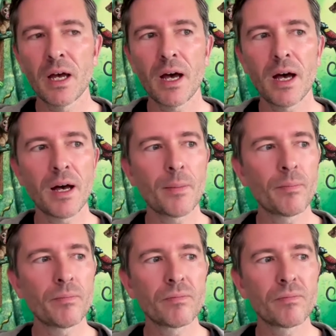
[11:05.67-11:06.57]

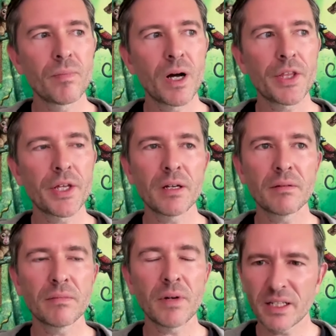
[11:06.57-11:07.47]

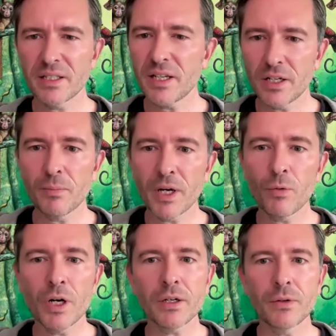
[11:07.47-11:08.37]
I continue my
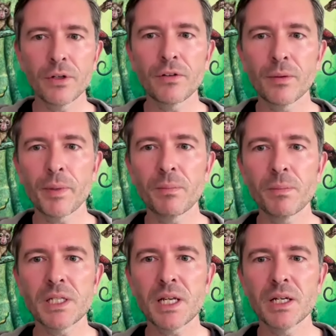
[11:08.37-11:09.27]
work with the
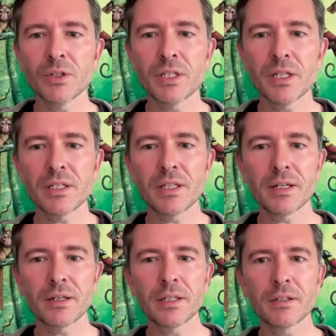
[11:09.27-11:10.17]
pygmy seahorses that
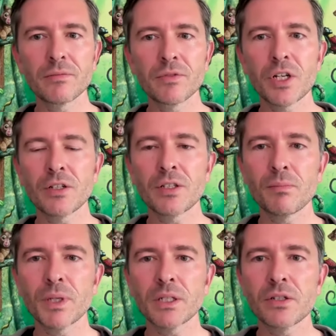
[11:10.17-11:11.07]
I'm going to show some
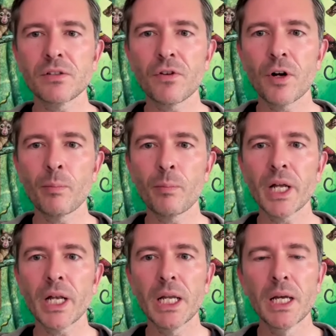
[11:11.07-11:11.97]
pictures from.
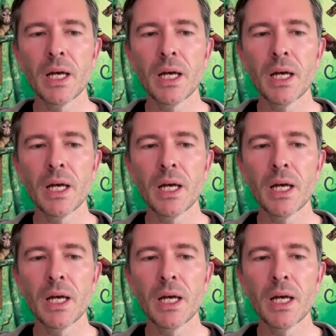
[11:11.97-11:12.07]
But